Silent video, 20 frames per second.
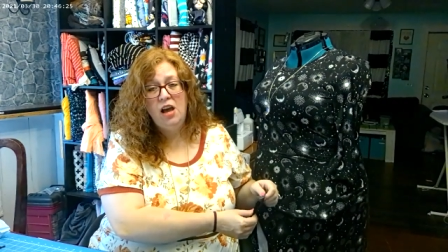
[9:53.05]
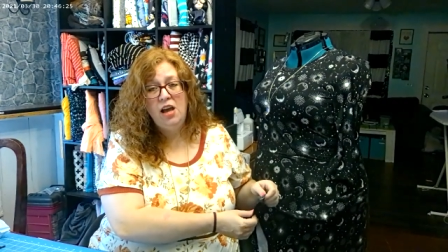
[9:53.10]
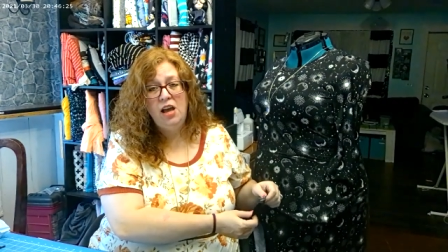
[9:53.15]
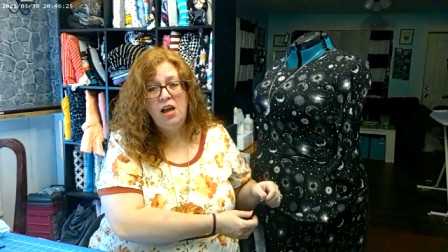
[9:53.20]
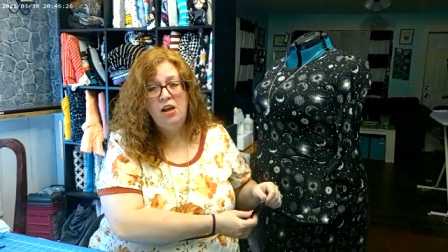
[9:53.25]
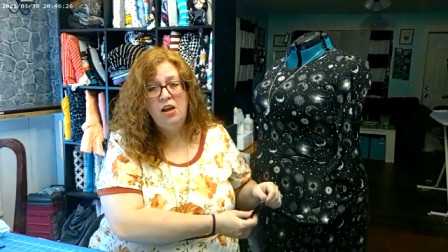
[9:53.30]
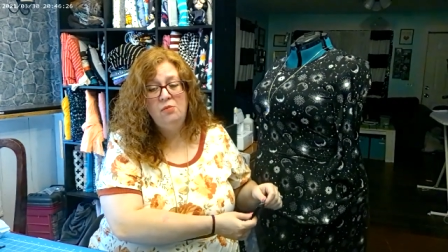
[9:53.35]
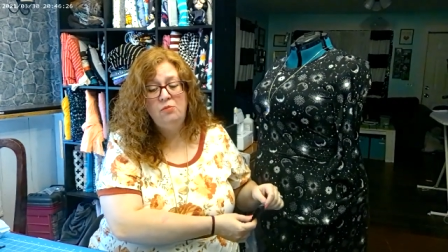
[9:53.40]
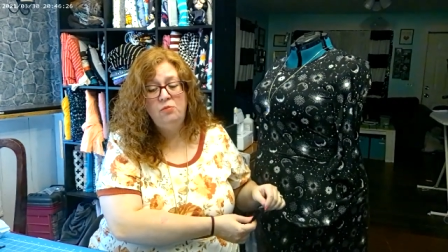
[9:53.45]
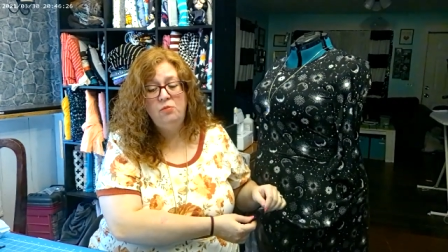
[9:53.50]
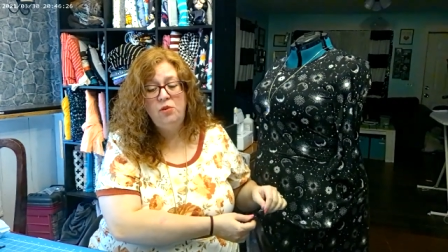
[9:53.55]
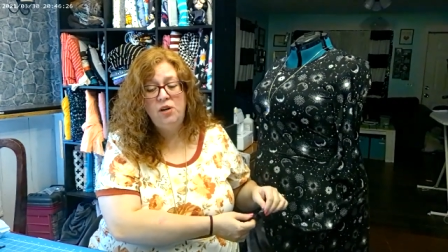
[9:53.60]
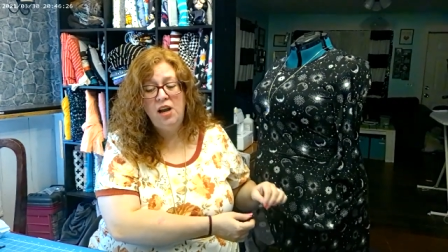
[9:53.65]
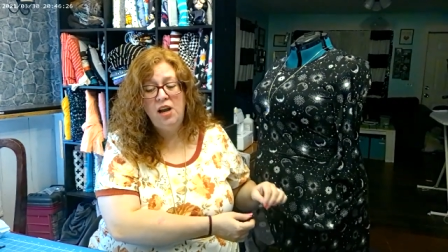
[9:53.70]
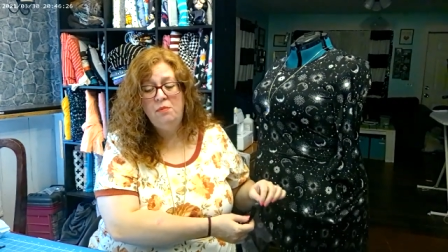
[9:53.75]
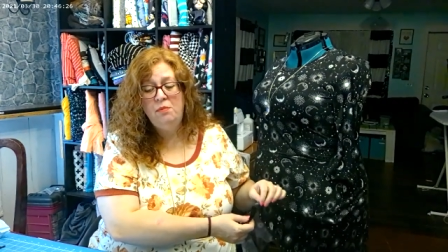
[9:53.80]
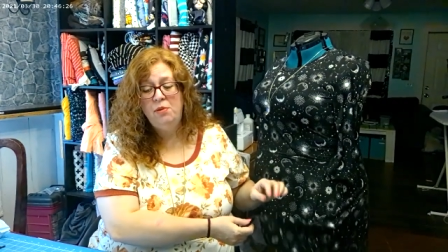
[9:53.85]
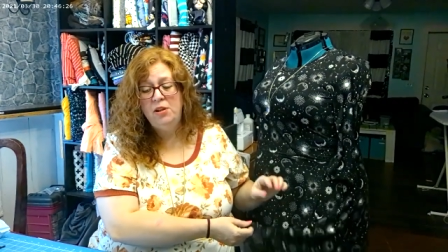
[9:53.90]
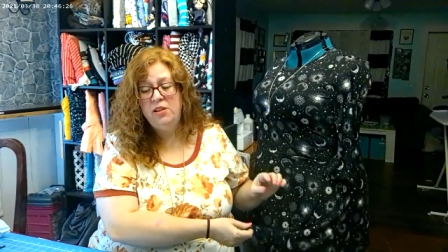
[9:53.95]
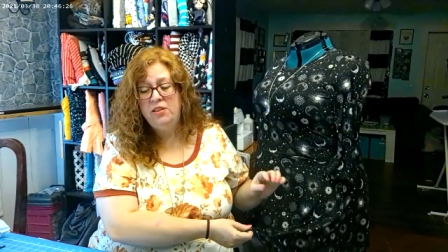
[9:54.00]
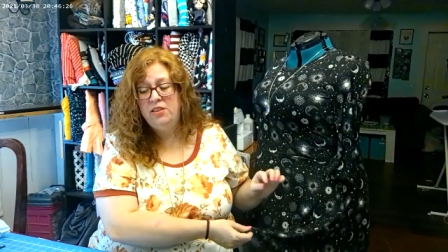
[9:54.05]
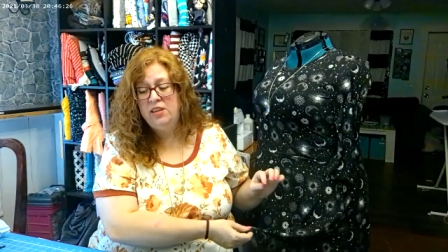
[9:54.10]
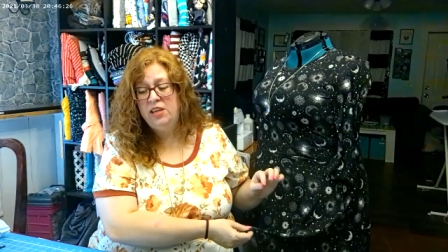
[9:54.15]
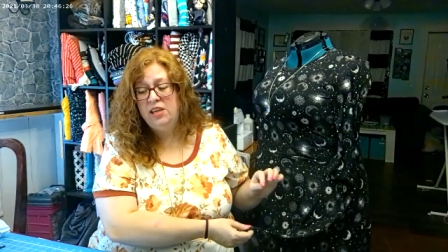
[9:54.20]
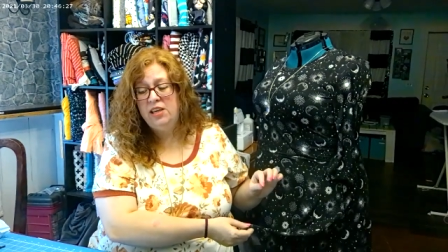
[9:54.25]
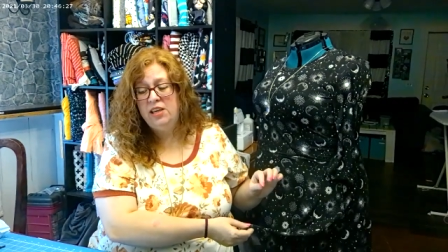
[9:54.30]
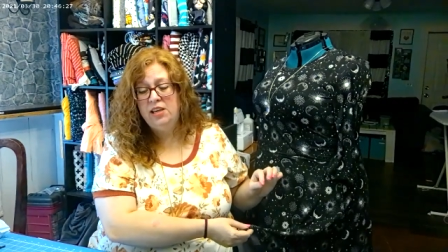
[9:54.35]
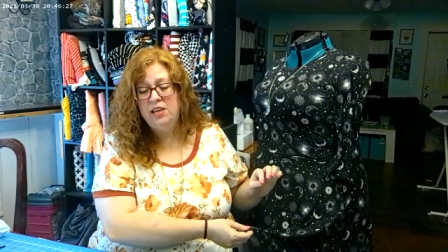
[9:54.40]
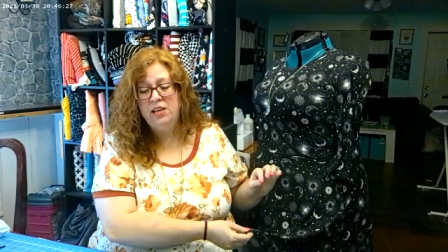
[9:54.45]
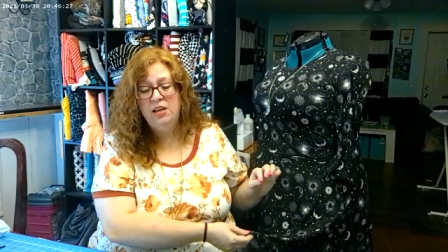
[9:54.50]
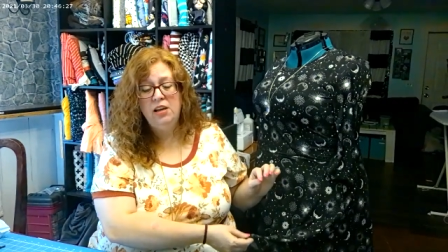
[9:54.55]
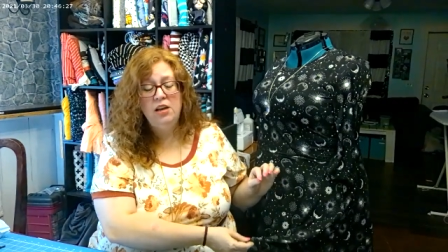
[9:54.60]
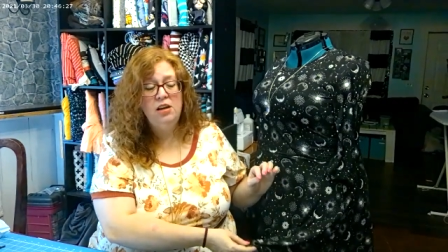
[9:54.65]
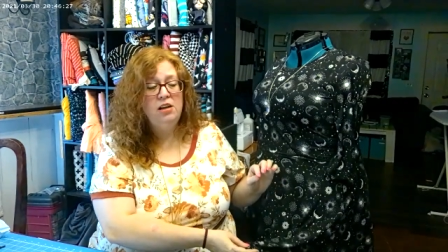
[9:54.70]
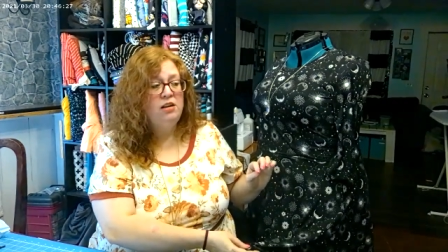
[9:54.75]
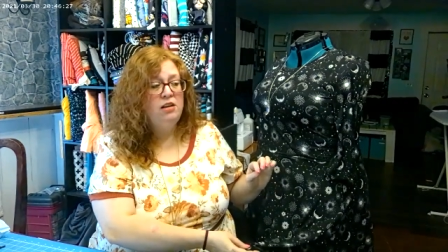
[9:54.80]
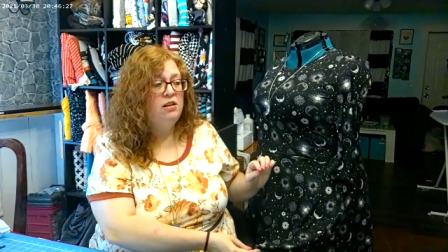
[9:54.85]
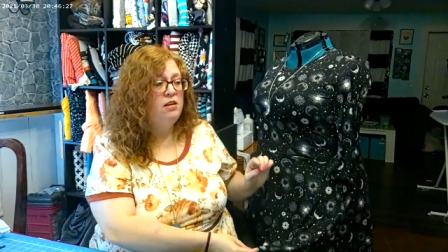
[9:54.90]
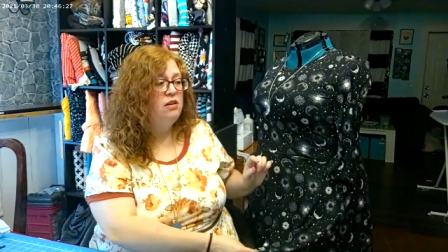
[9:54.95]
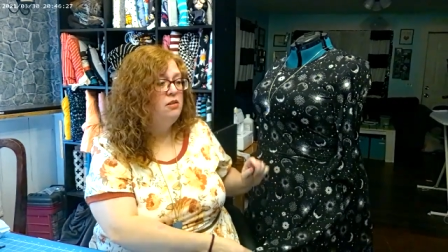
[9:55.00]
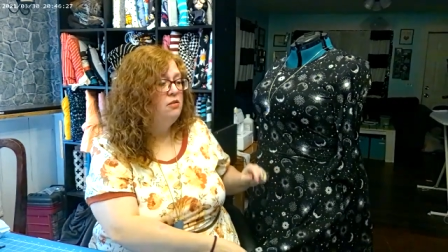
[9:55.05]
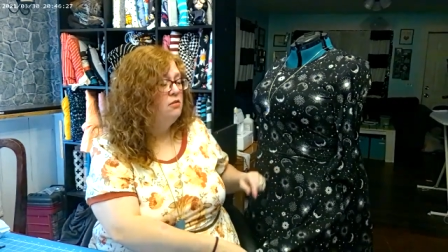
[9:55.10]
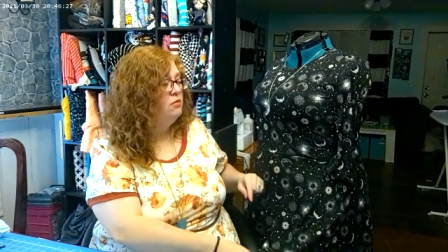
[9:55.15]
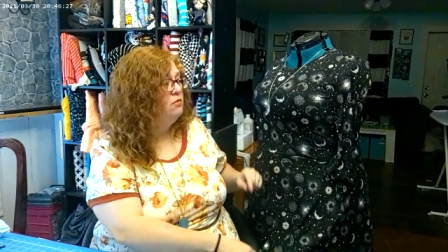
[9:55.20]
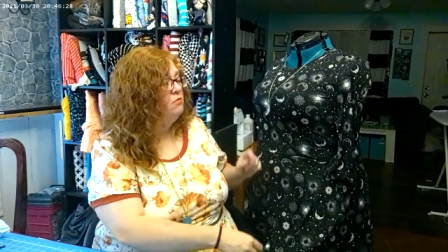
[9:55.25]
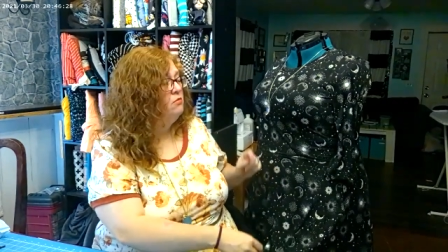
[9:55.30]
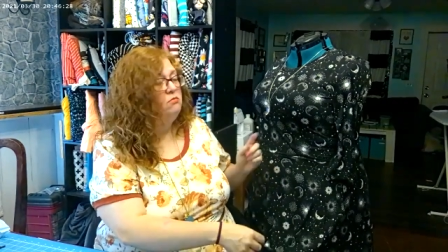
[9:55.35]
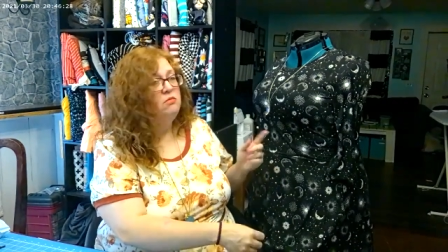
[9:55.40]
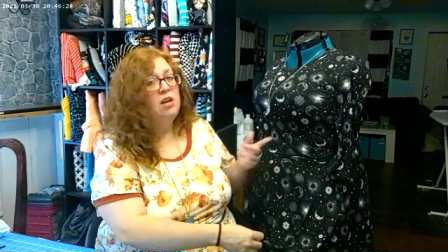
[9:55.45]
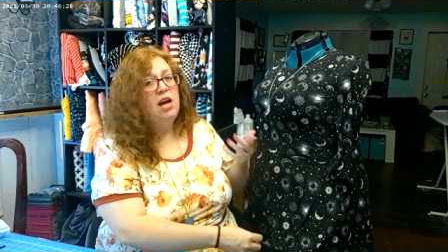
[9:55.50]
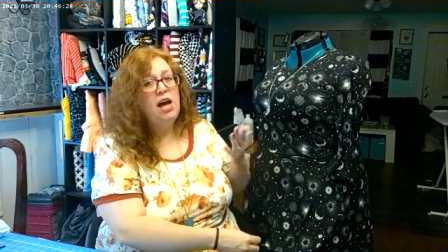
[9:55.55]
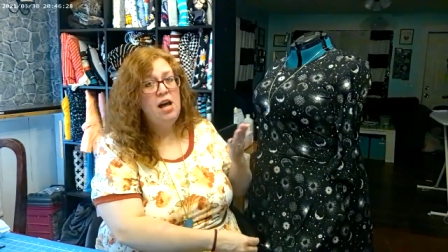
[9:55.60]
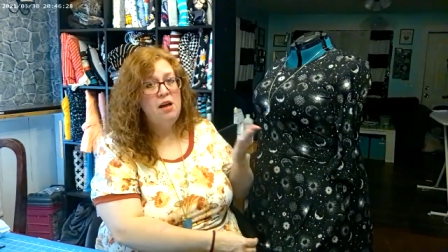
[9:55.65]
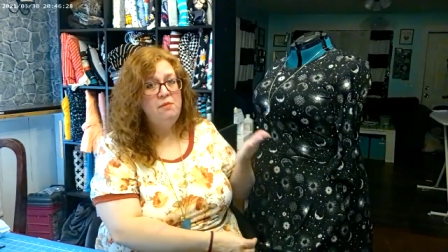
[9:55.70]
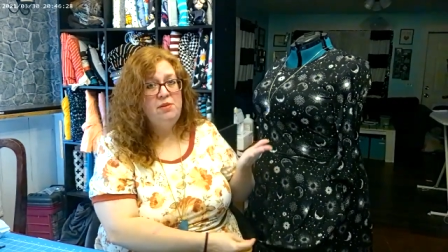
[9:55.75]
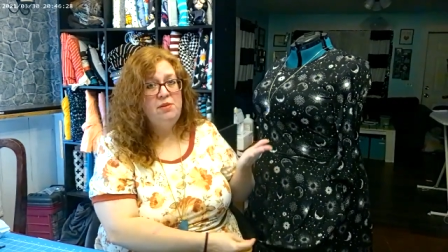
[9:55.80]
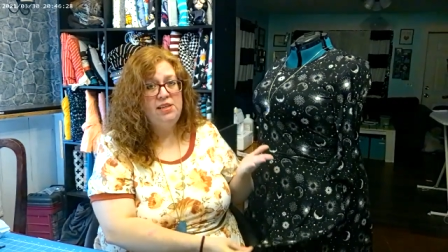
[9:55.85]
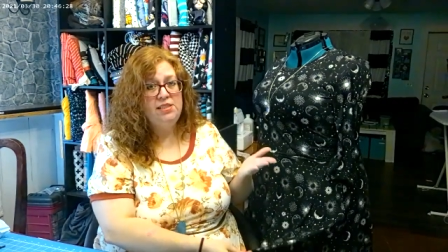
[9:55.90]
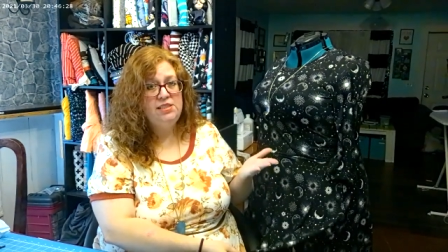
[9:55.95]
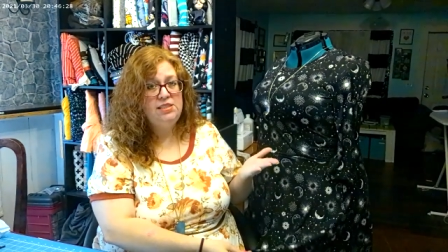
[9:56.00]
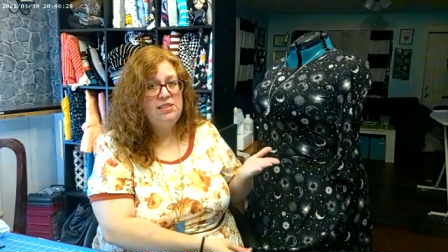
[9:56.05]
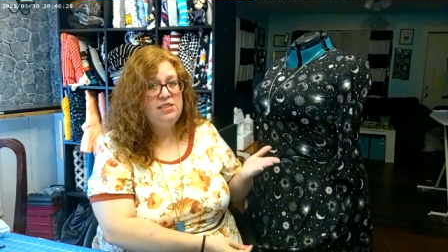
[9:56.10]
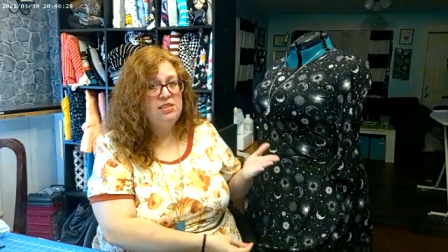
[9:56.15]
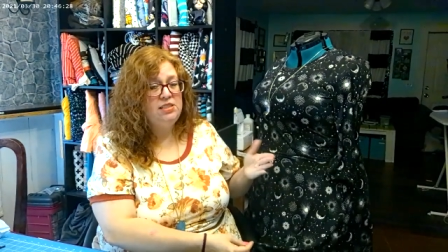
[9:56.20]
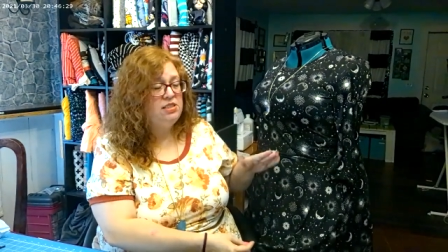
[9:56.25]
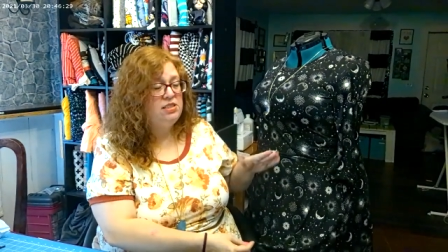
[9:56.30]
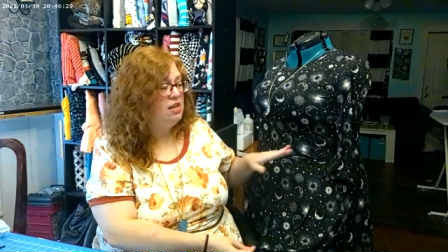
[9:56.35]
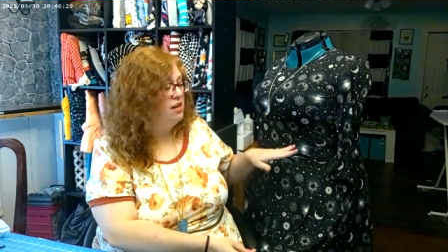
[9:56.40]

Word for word: Um, when I put the cut pieces